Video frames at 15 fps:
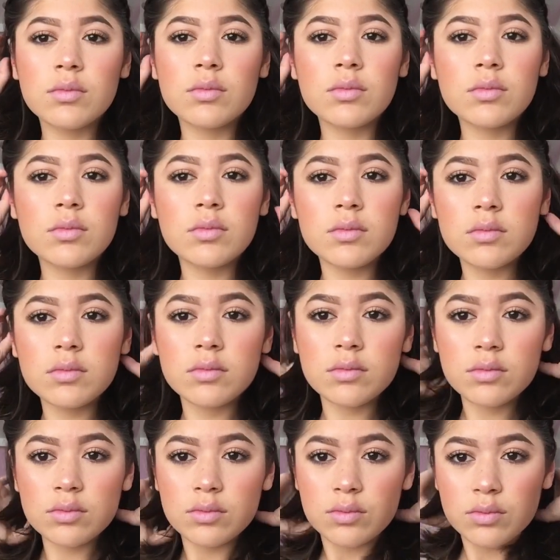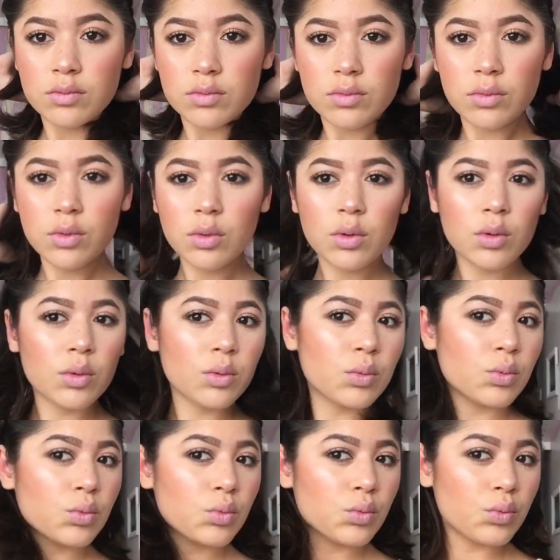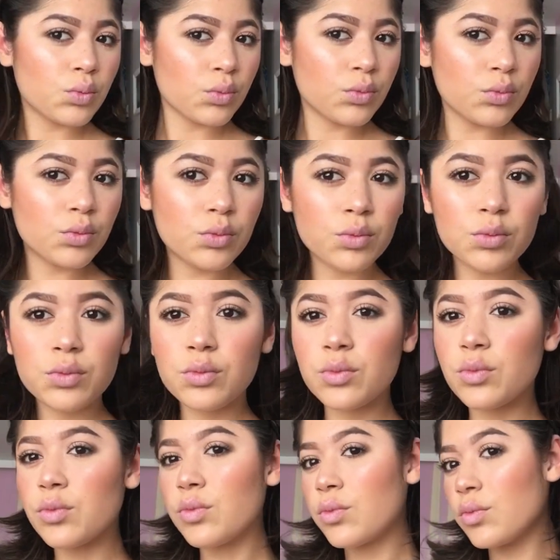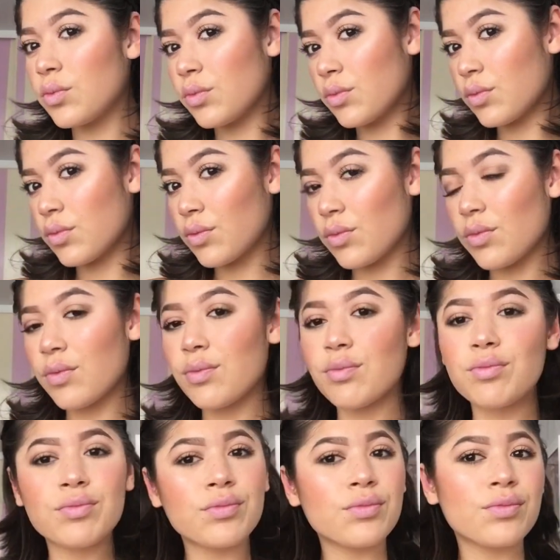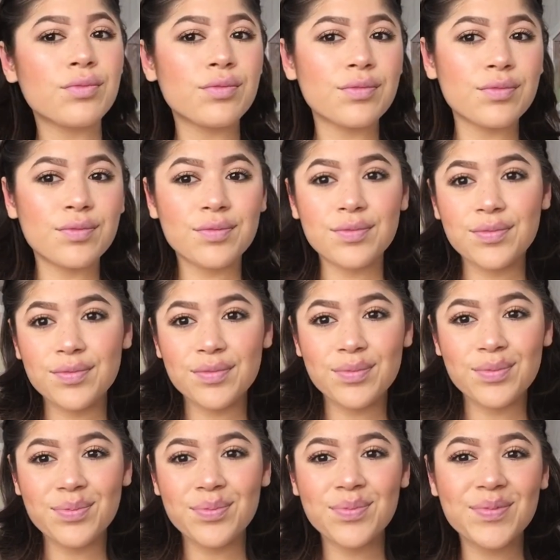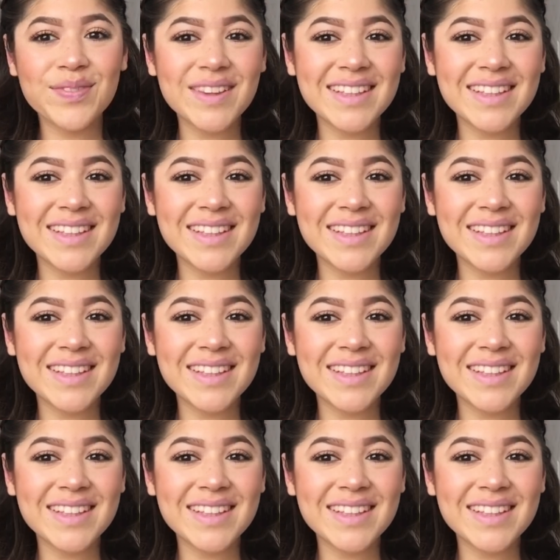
(no one is talking)